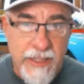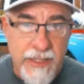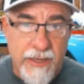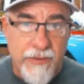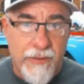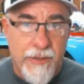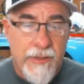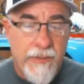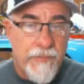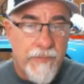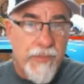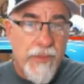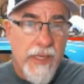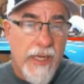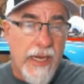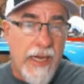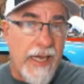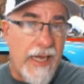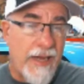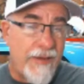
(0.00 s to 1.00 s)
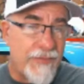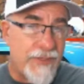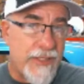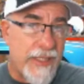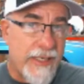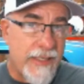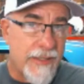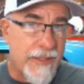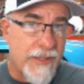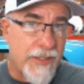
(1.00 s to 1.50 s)
Now, I have
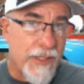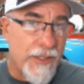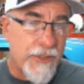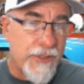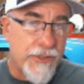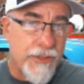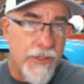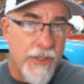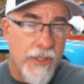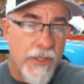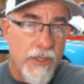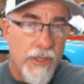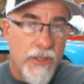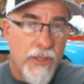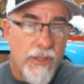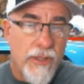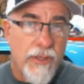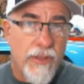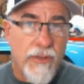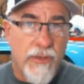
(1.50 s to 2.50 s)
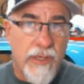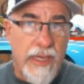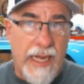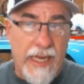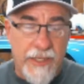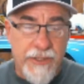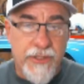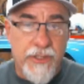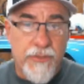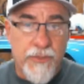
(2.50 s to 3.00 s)
stayed in touch
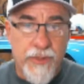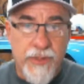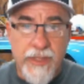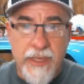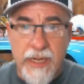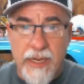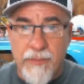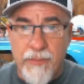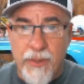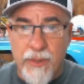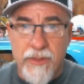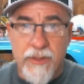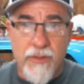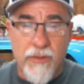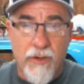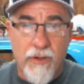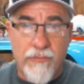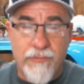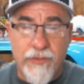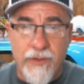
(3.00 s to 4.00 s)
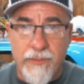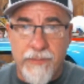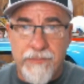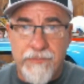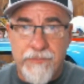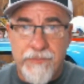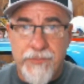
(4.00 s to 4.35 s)
actually with the guy I bought the car from.